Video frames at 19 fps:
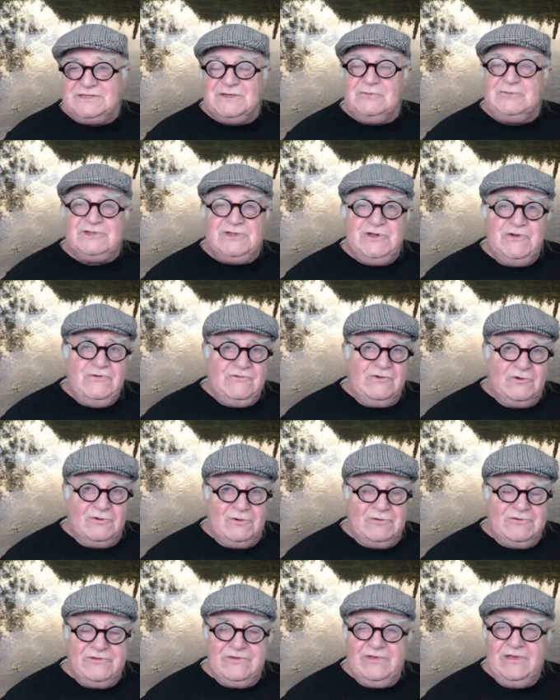So there was two
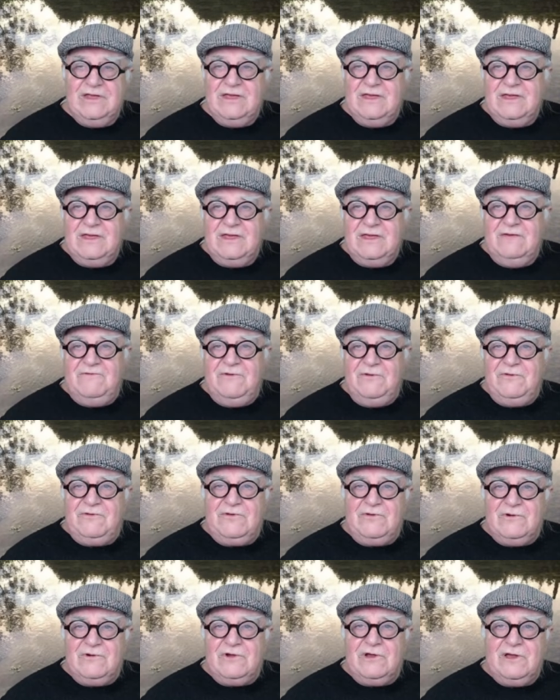rules. If you
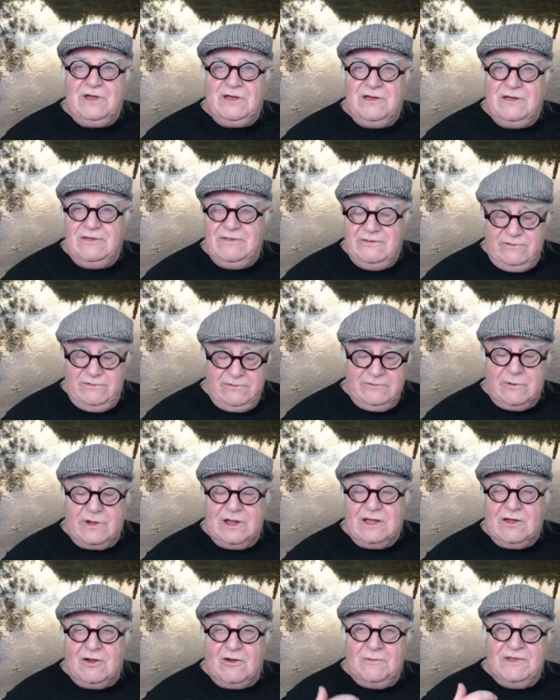took, uh, this was
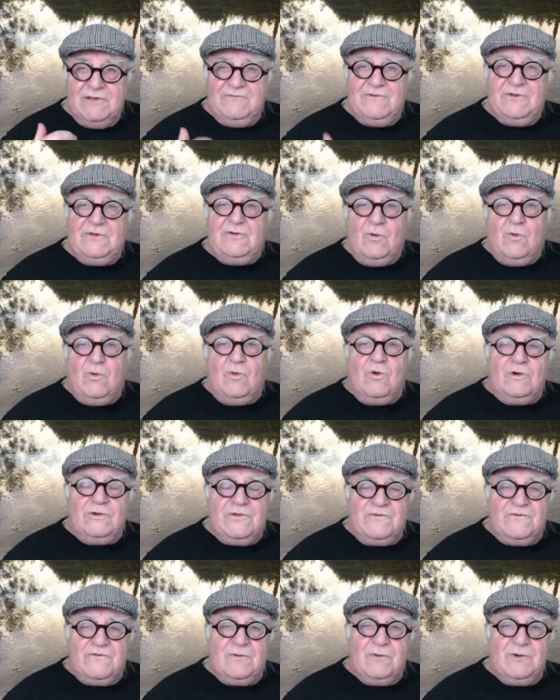quite common, if you took
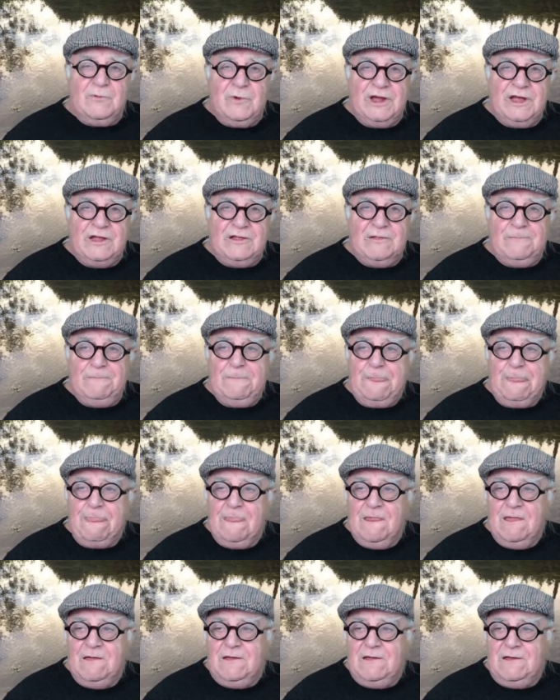water from a well,
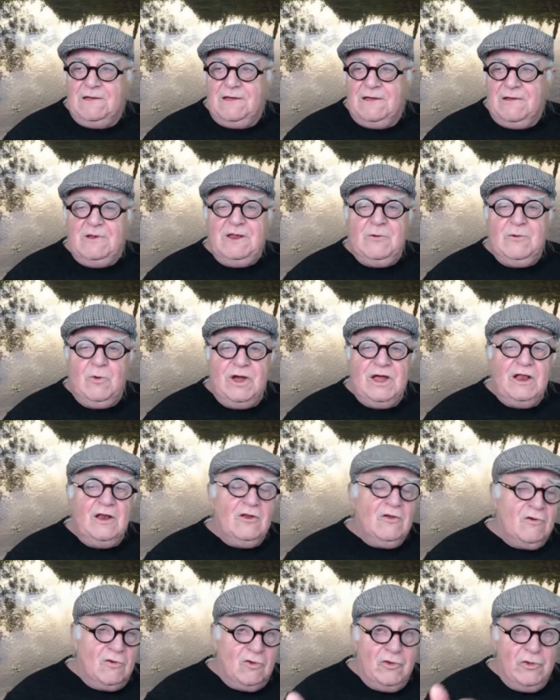a holy
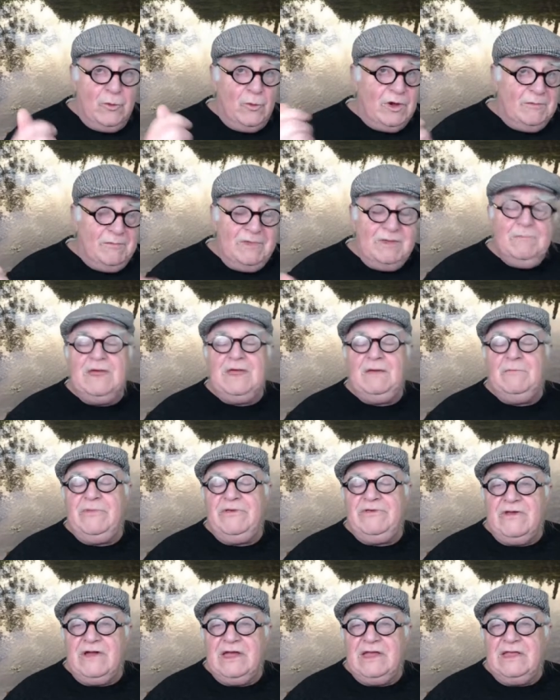well, or the one being made
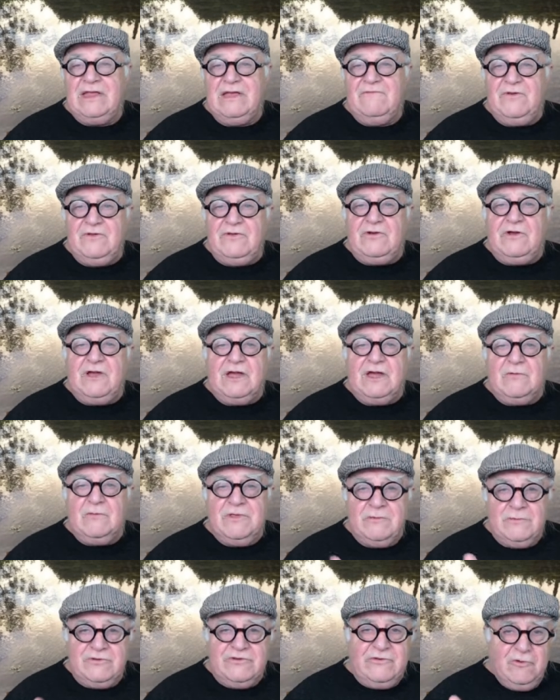beside it, if you took it home,
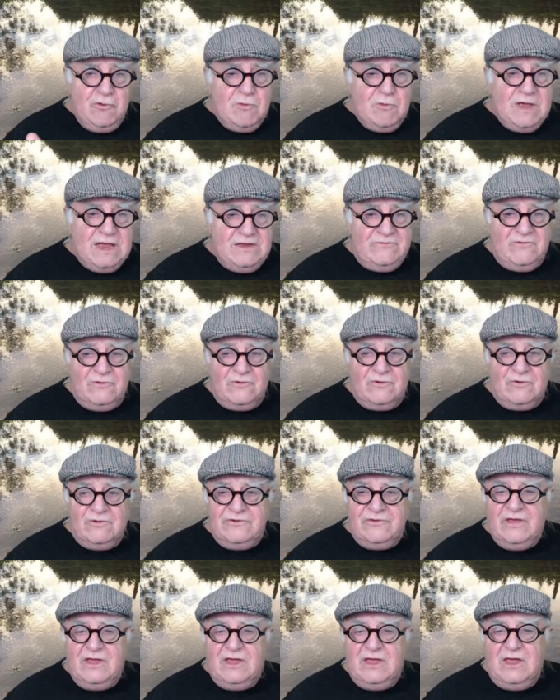there was two main
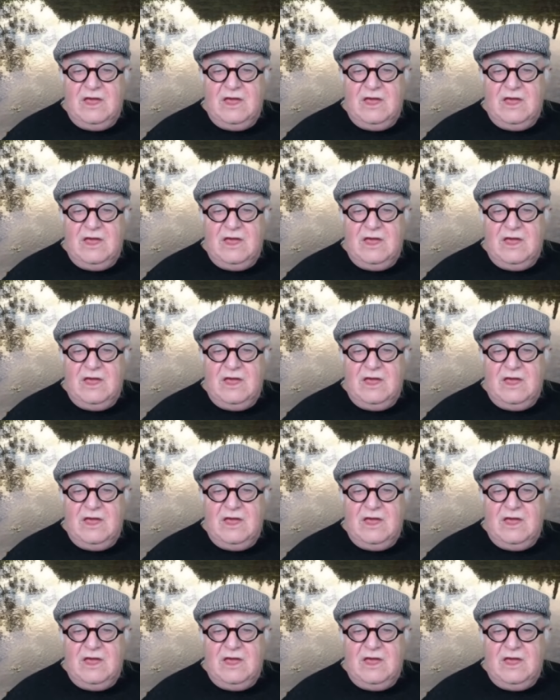rules.